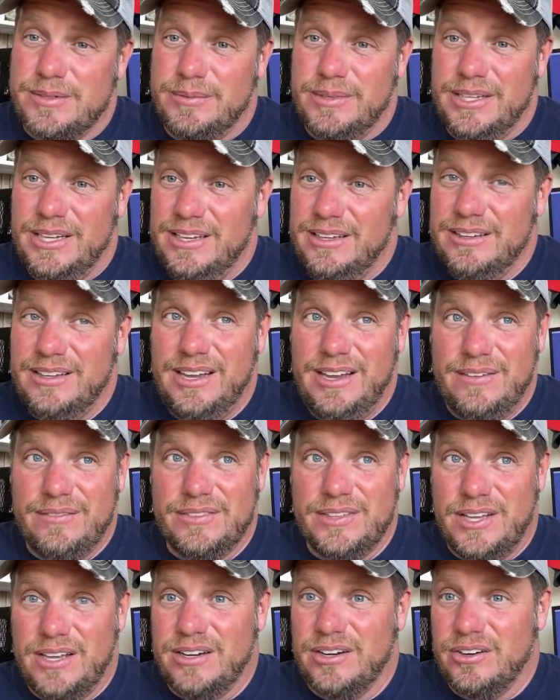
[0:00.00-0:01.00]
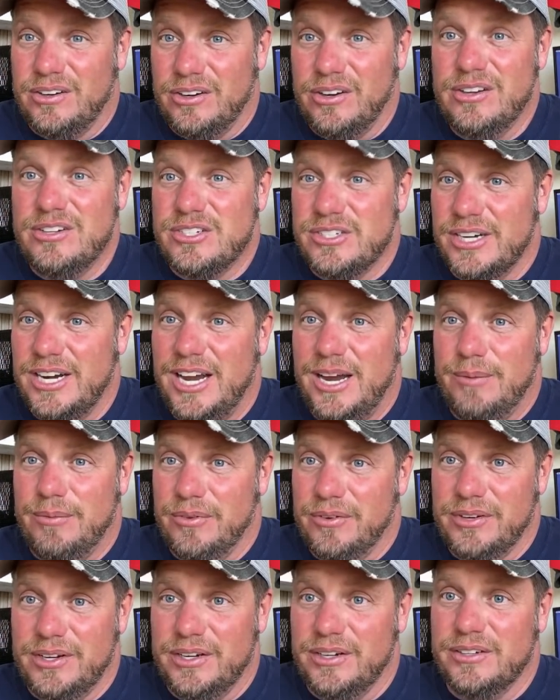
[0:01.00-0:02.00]
I mean, they, they have done a good job for
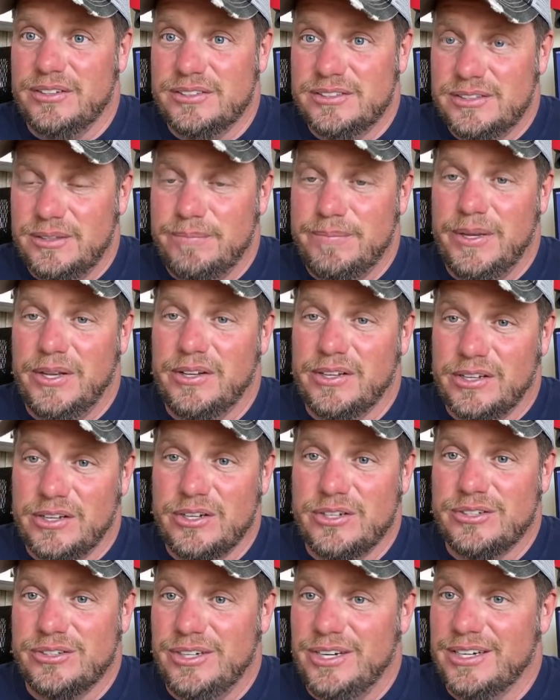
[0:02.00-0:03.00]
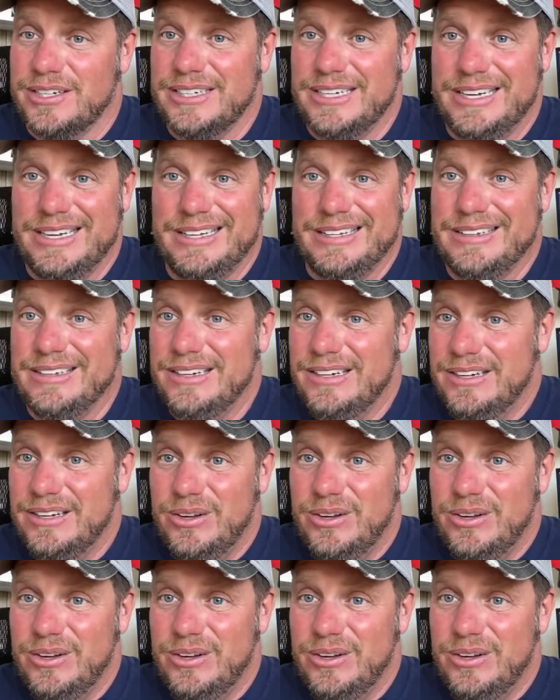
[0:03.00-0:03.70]
the years of building a good truck, and